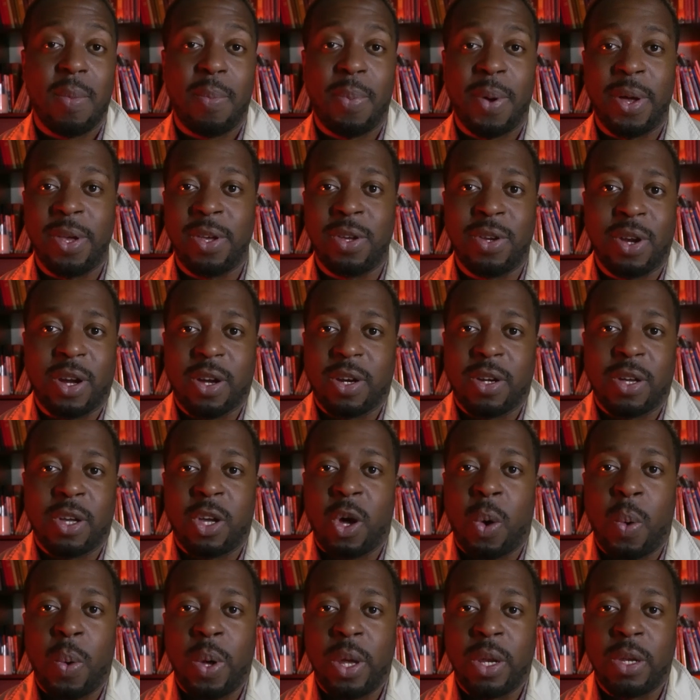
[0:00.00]
But you're not gonna
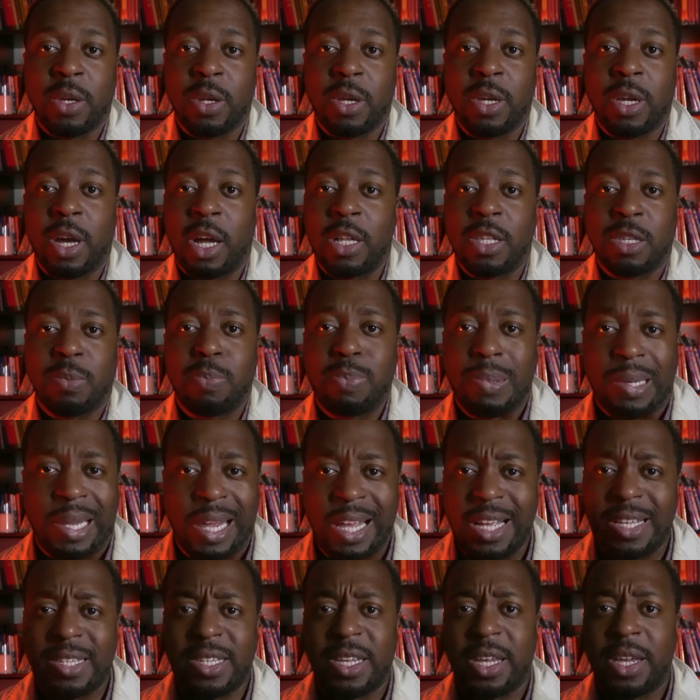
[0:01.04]
go in guns
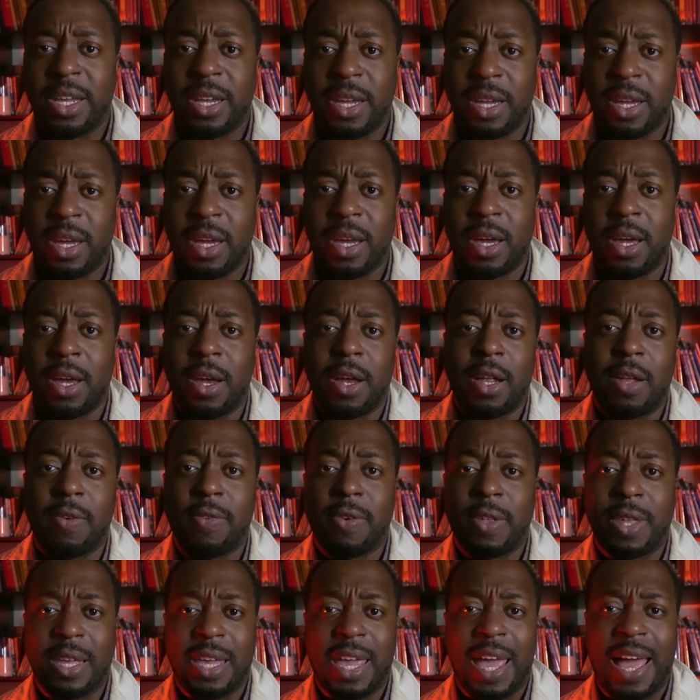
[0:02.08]
blazing
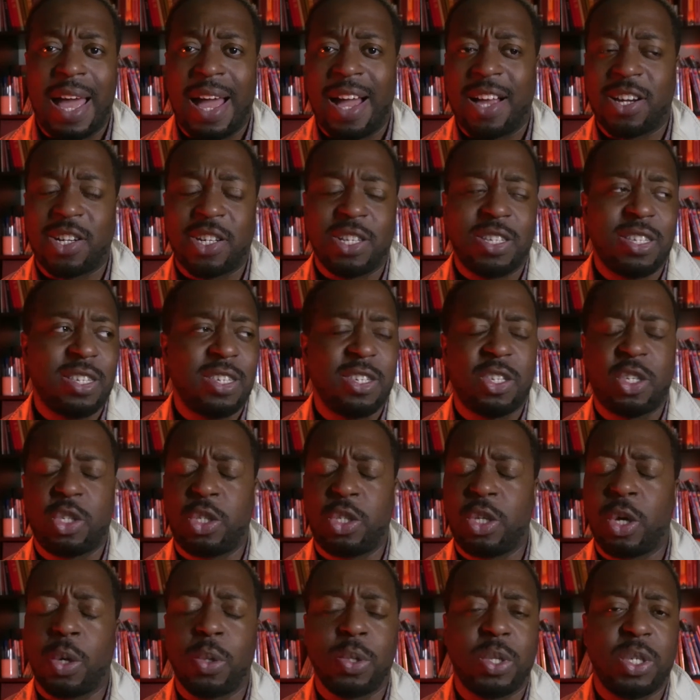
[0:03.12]
for the cash. This is
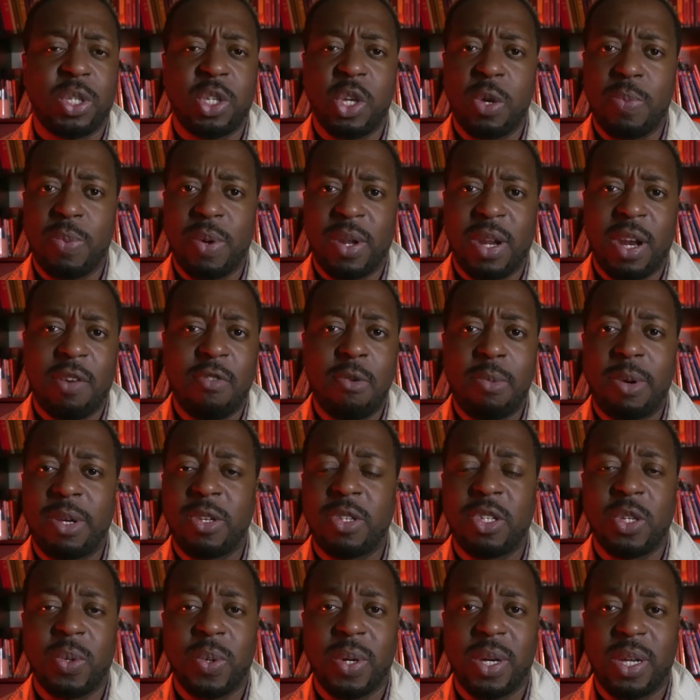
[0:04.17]
so stupid and
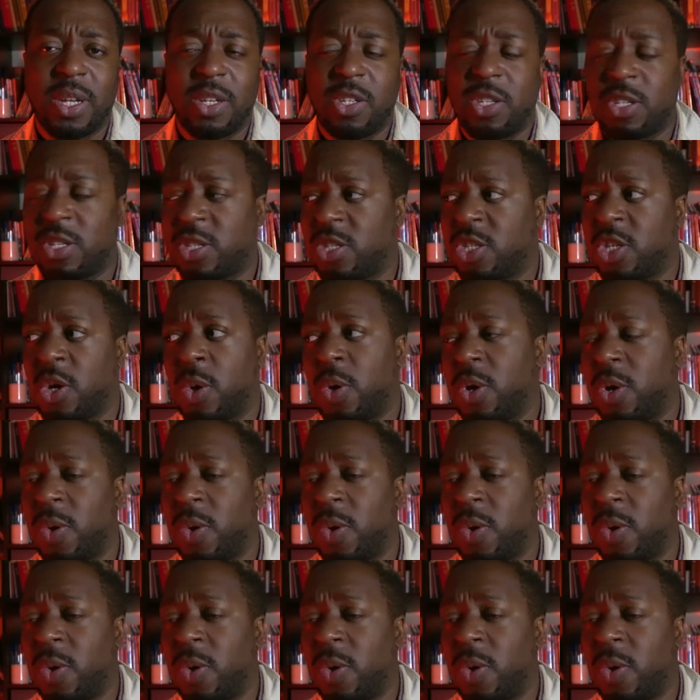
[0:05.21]
everybody's doing it. It's just so